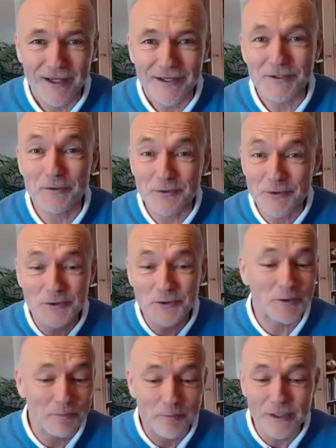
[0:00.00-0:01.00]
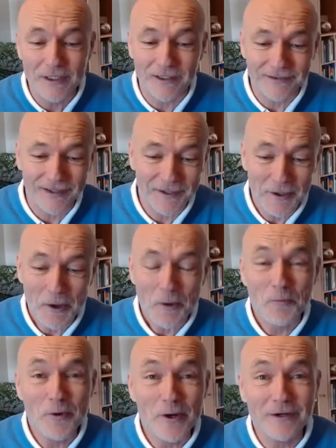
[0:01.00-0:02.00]
So it's just brilliant. And
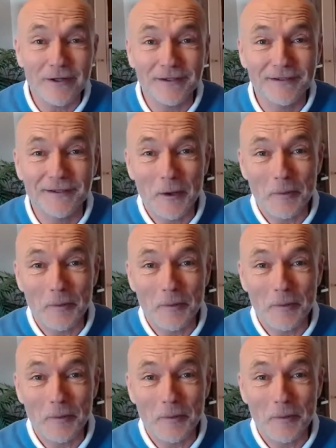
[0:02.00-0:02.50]
we're in